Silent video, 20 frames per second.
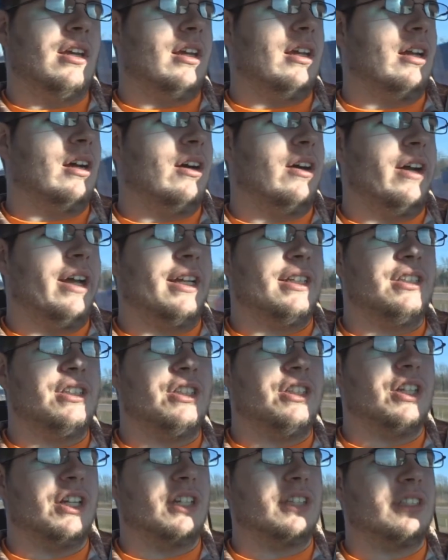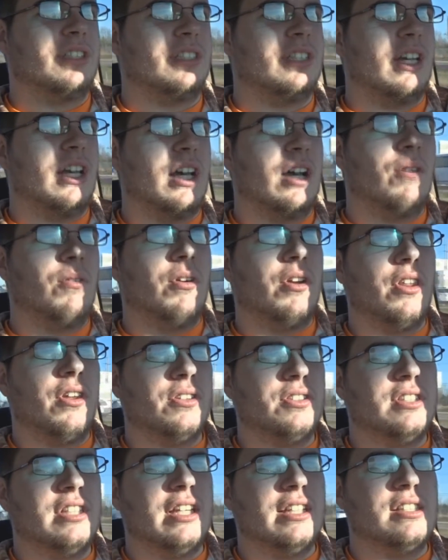You know, it's just one of
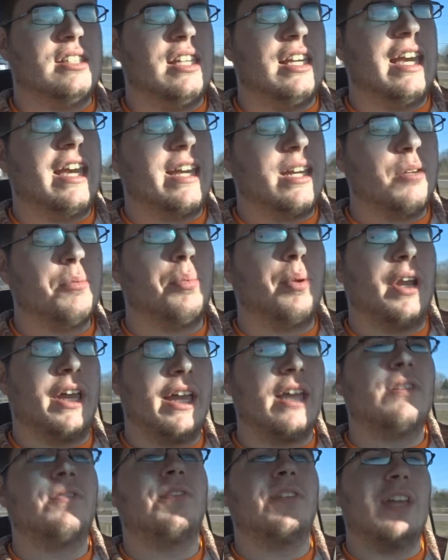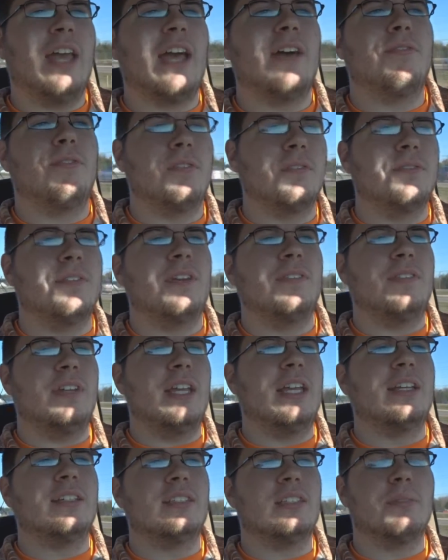those things. The end plan for the
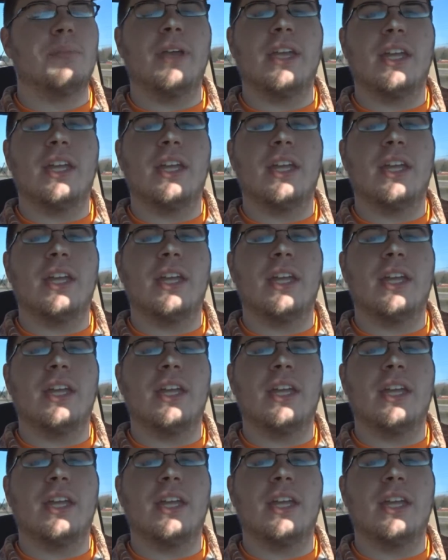F-150 is to